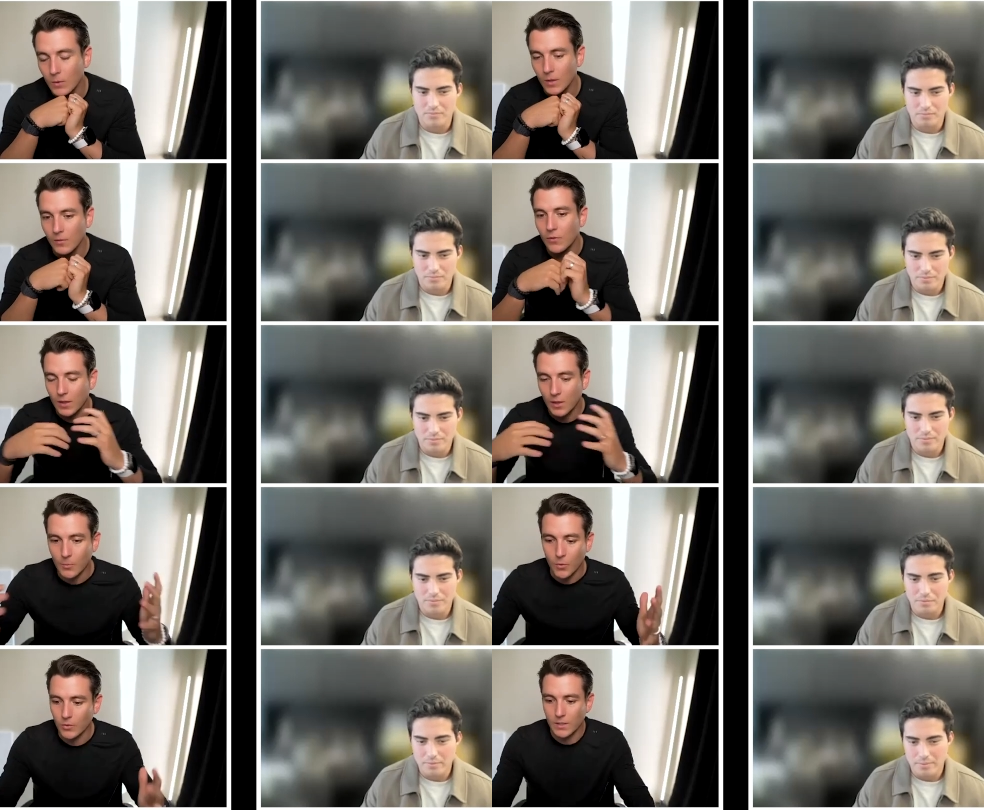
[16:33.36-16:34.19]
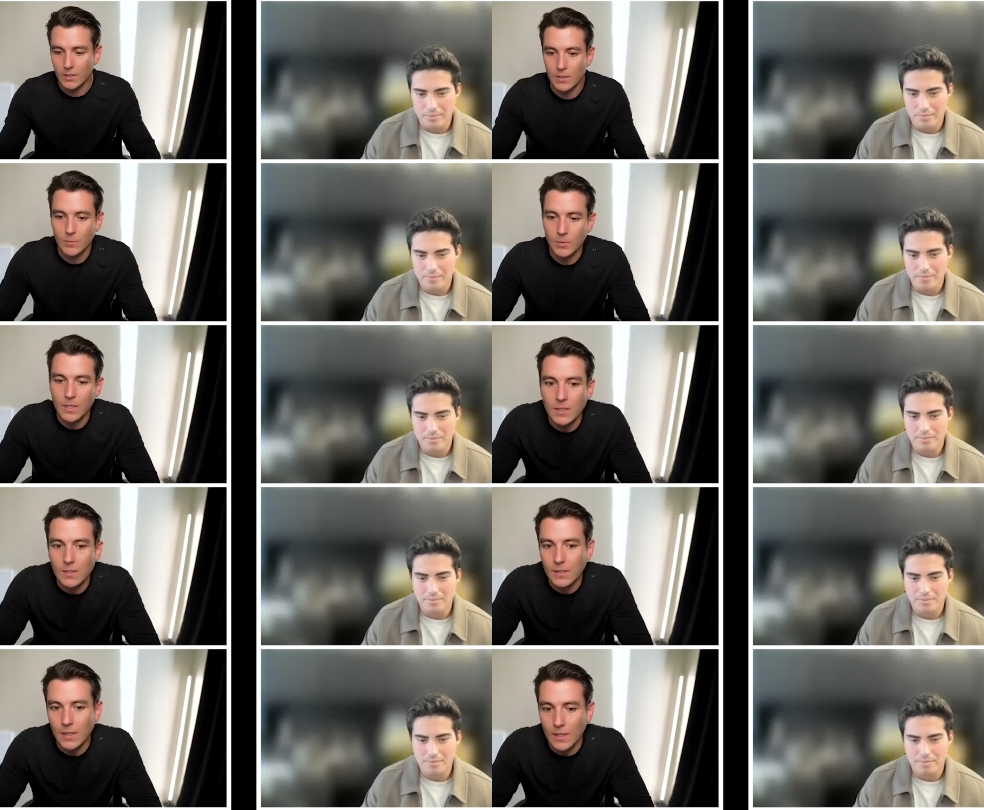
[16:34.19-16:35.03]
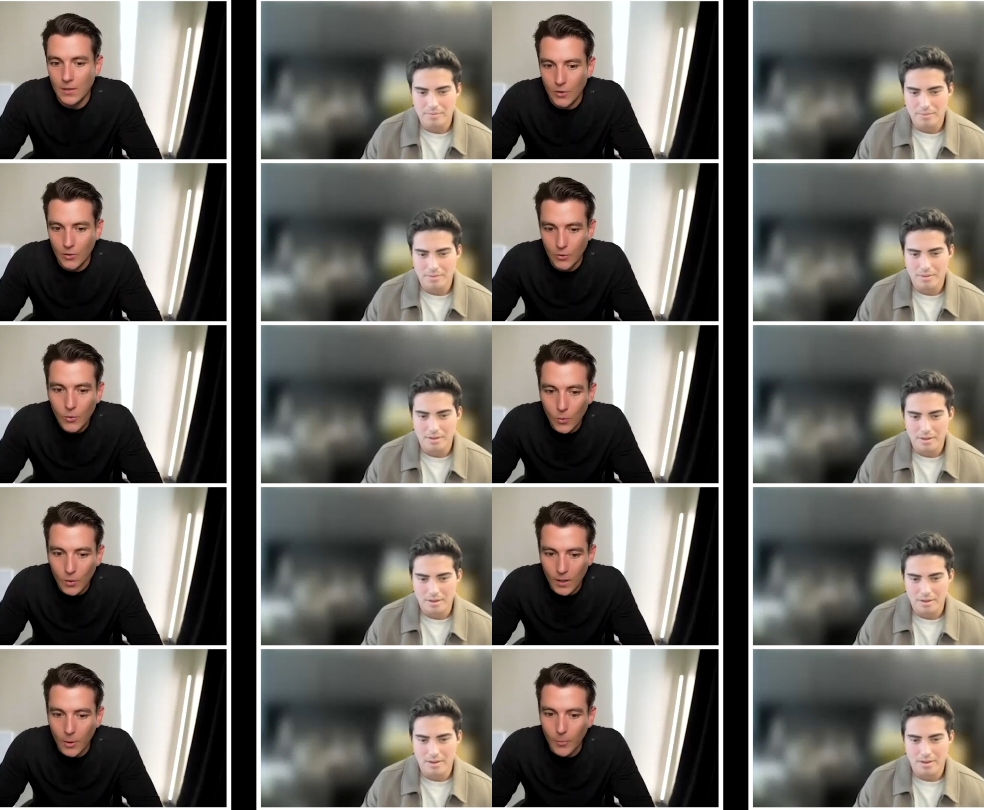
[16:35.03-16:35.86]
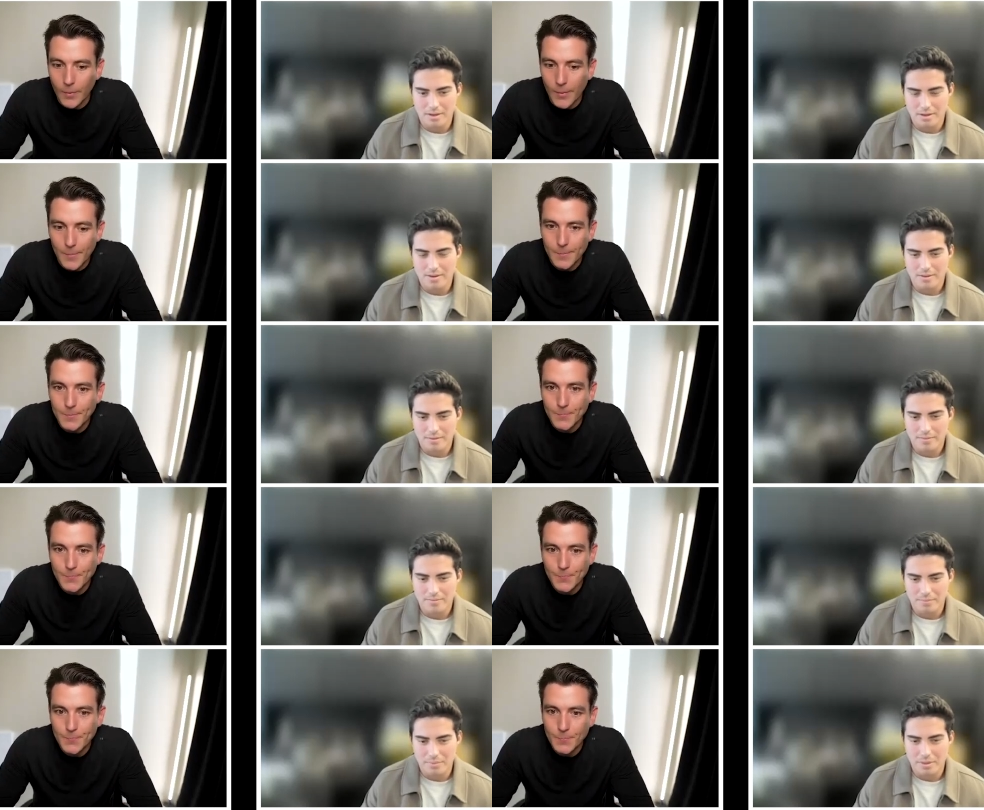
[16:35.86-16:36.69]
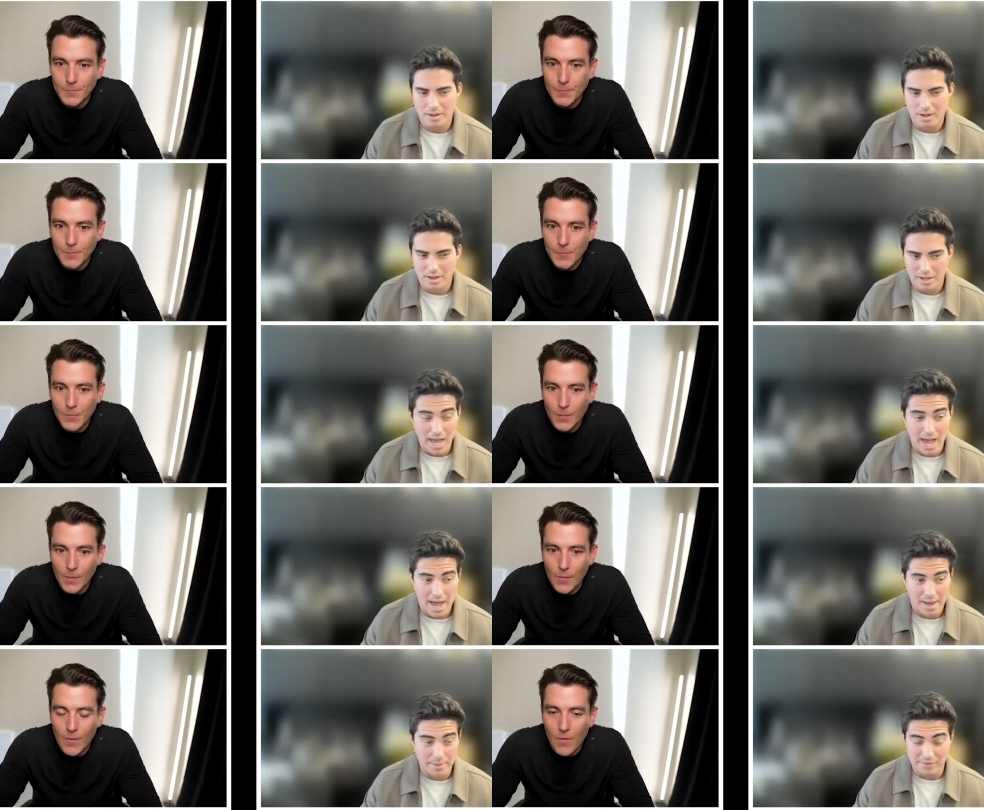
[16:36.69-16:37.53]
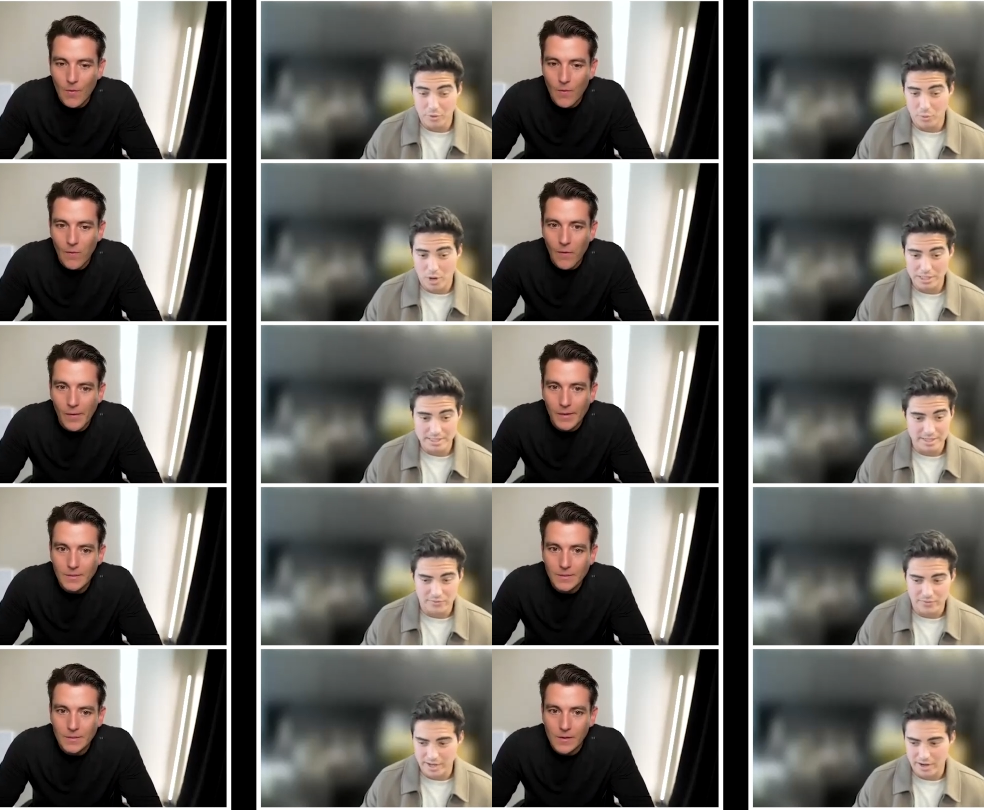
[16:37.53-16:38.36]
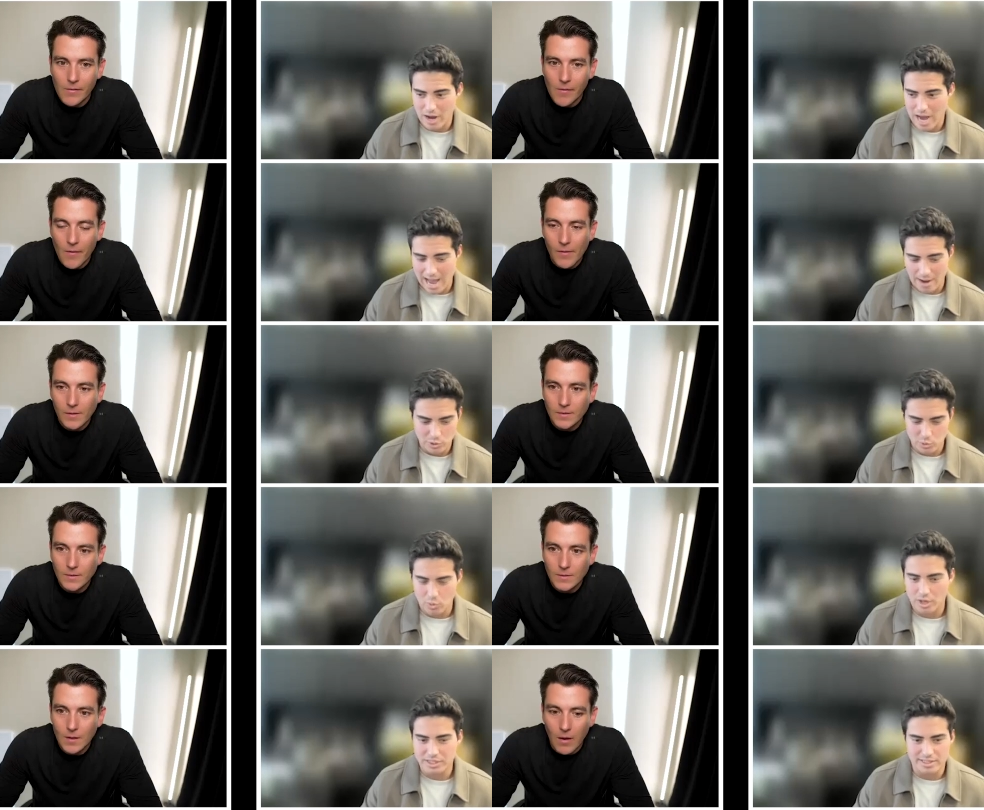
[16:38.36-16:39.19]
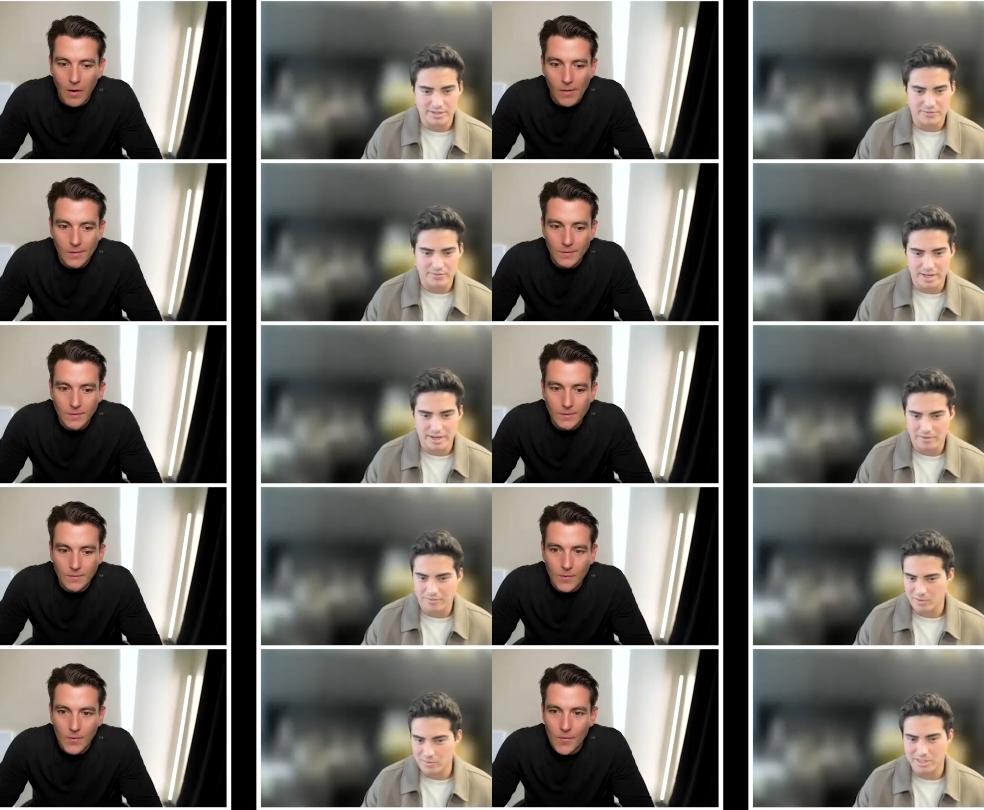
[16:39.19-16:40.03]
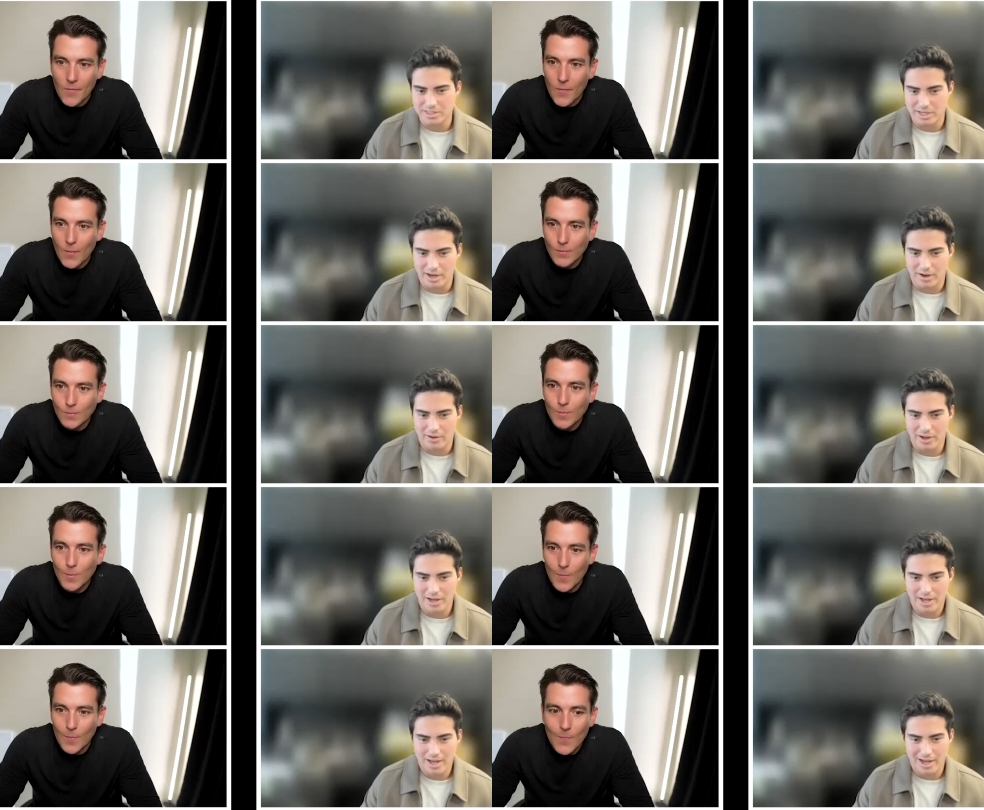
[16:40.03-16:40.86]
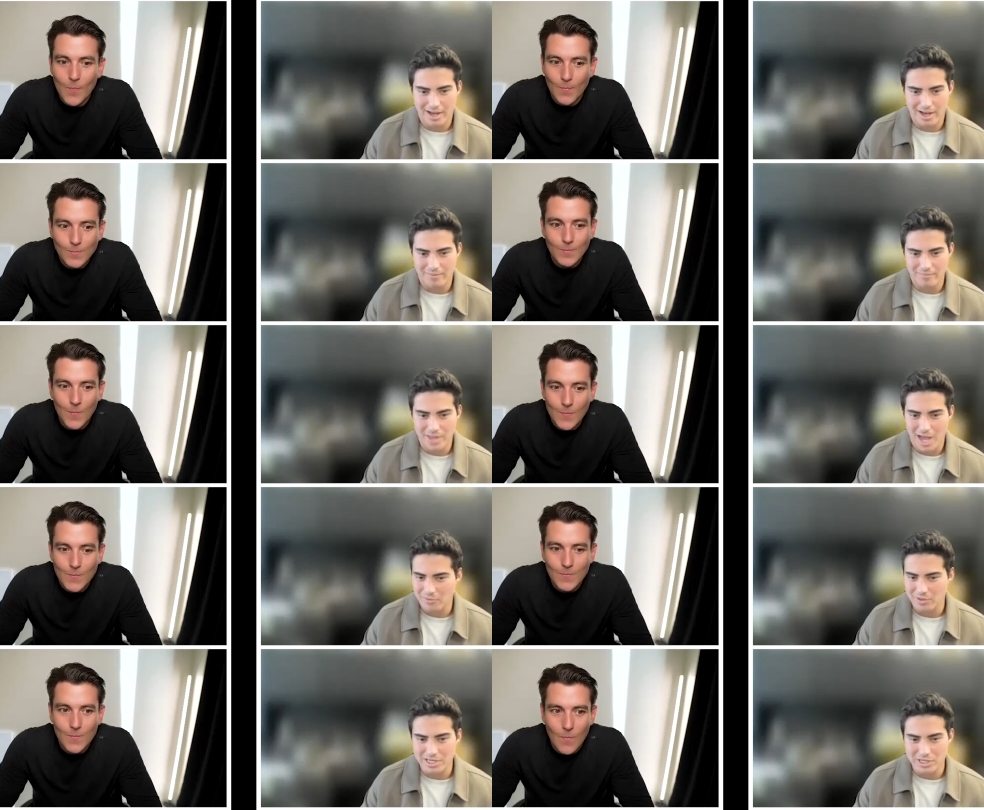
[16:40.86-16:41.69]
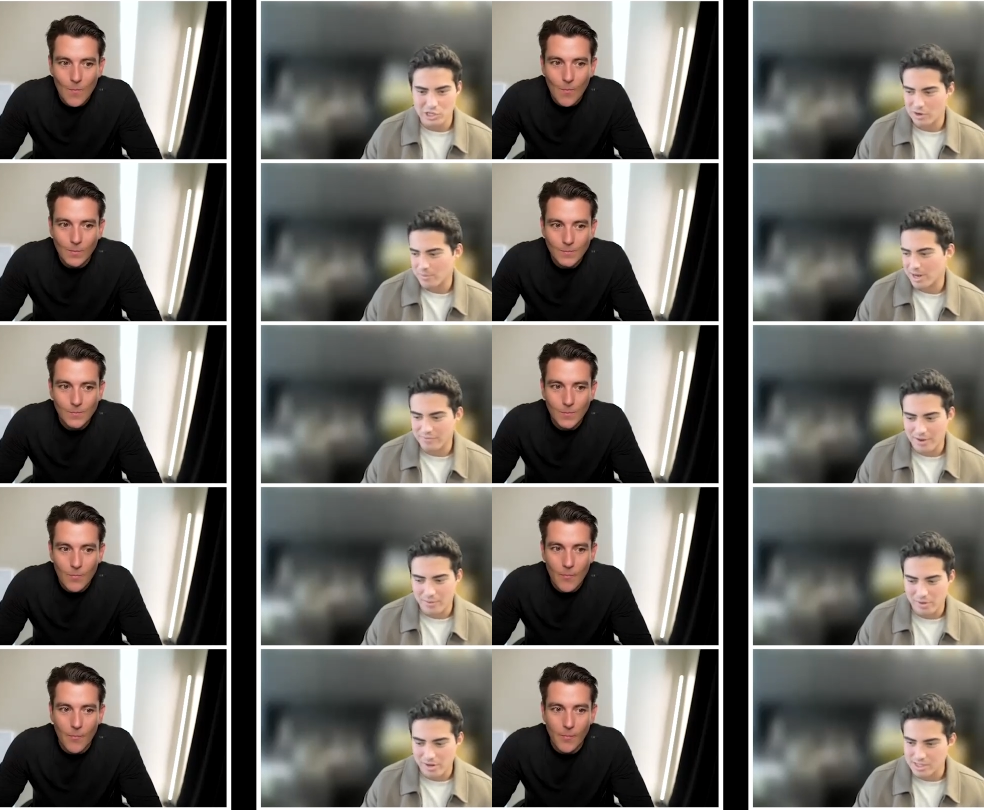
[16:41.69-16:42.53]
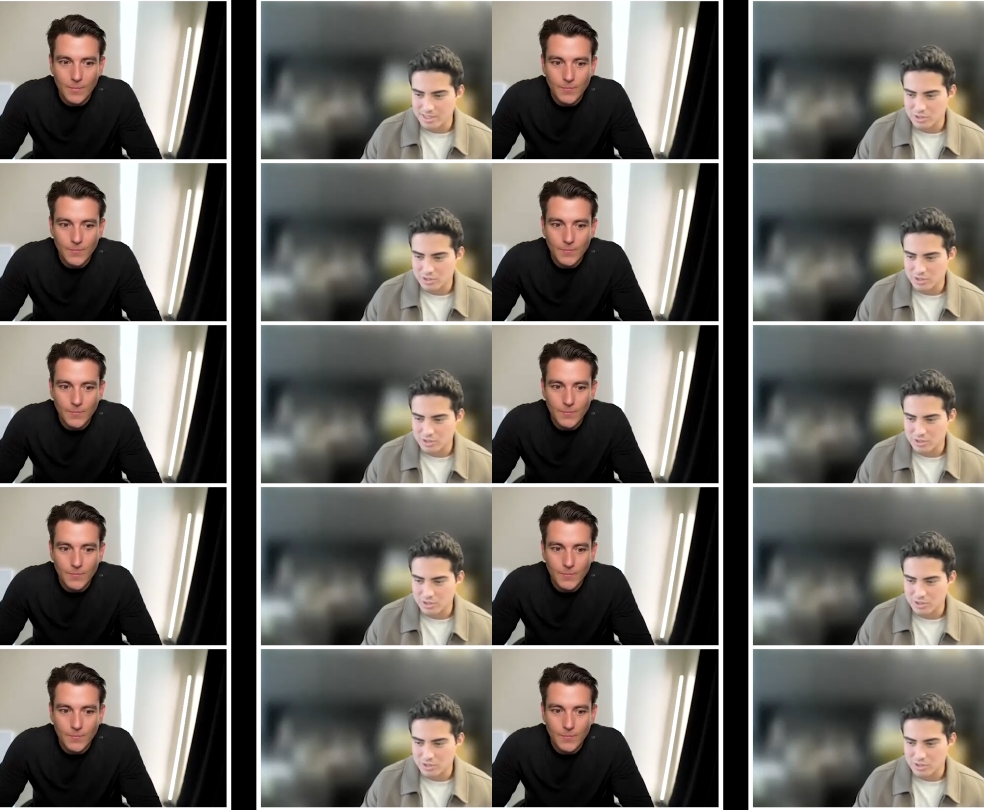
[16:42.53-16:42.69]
Speaker 1: would mold as it pertains to like who we're helping?
Speaker 2: Yeah, I mean, if you're watching this video, I was watching this video a few months ago, um, not really sure about if I wanted to